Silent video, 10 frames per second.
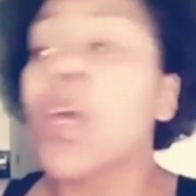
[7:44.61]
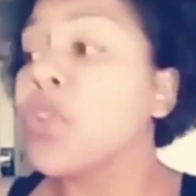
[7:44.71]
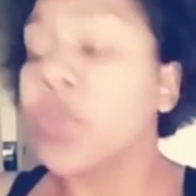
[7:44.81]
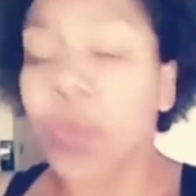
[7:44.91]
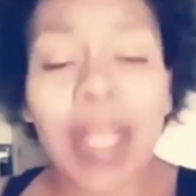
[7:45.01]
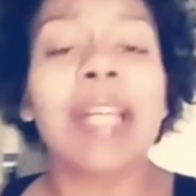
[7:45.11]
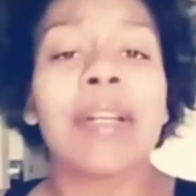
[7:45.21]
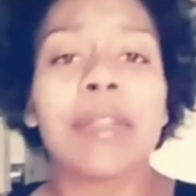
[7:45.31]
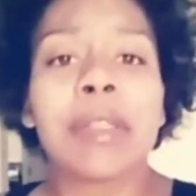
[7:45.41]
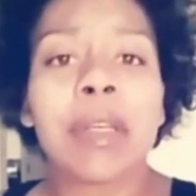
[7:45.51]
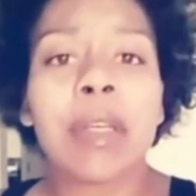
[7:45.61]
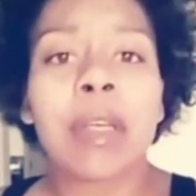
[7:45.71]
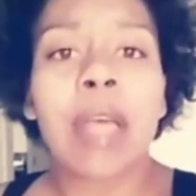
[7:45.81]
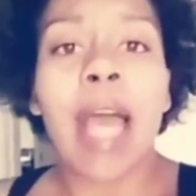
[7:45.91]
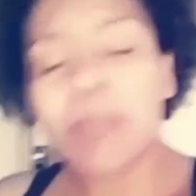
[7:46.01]
3 years
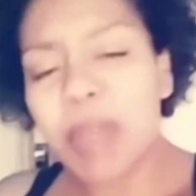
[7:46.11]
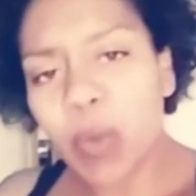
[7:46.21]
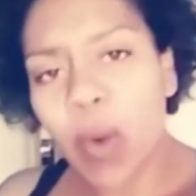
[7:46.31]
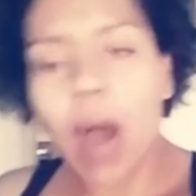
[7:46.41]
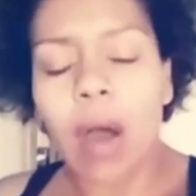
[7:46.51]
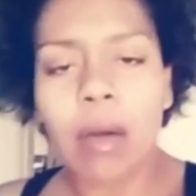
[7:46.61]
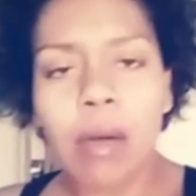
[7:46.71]
has been wrong.